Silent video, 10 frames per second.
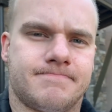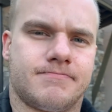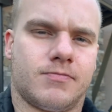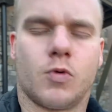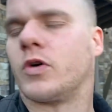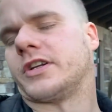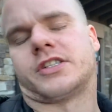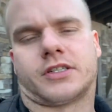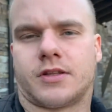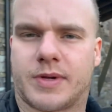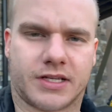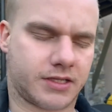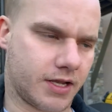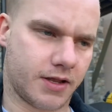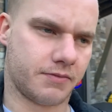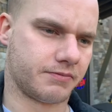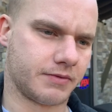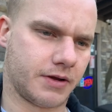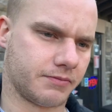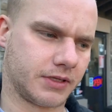Warn is just the best. It
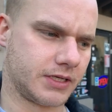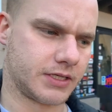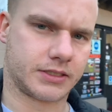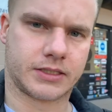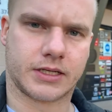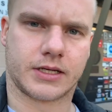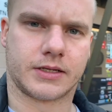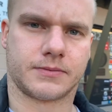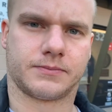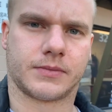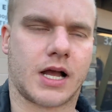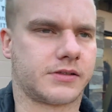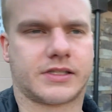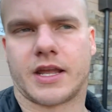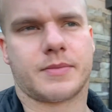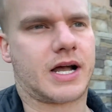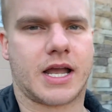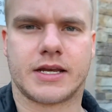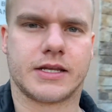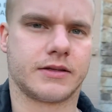really is. I'll stand
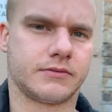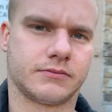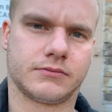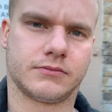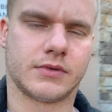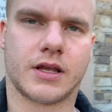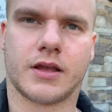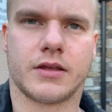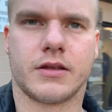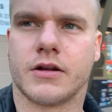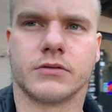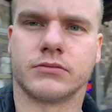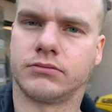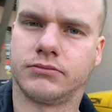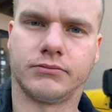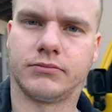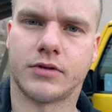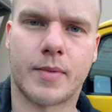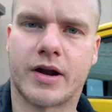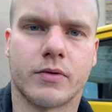behind it, no
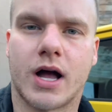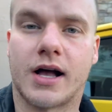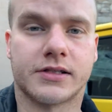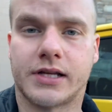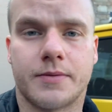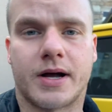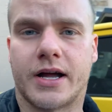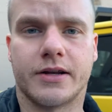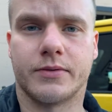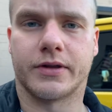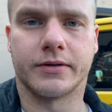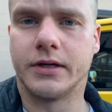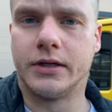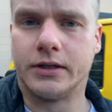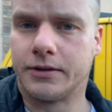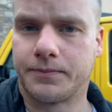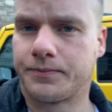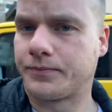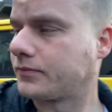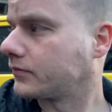matter what. I'll stand behind it with a
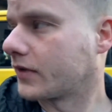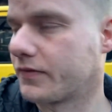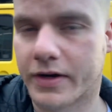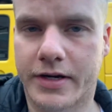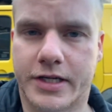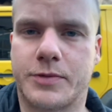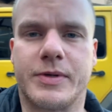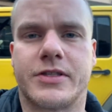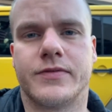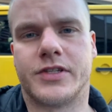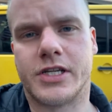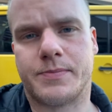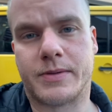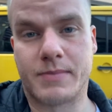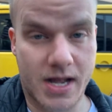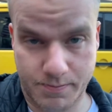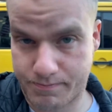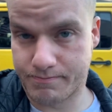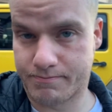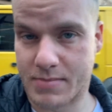very expensive Jeep in my
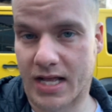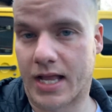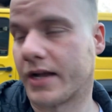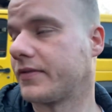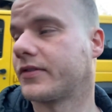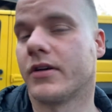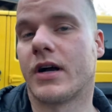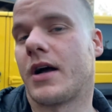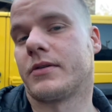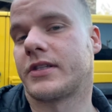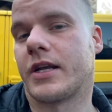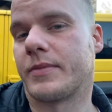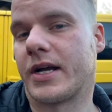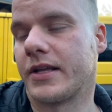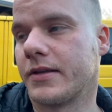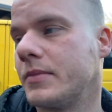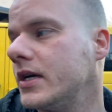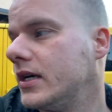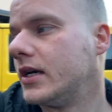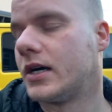life, so I will stand behind them.
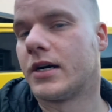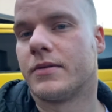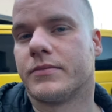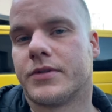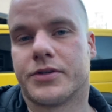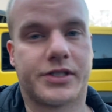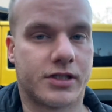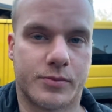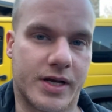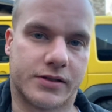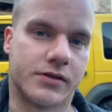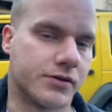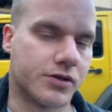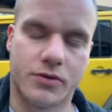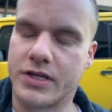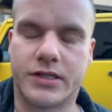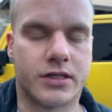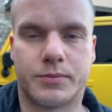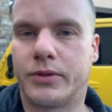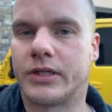They're just the best. They're so easy to
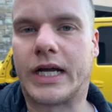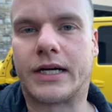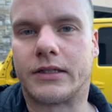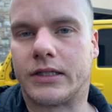pull out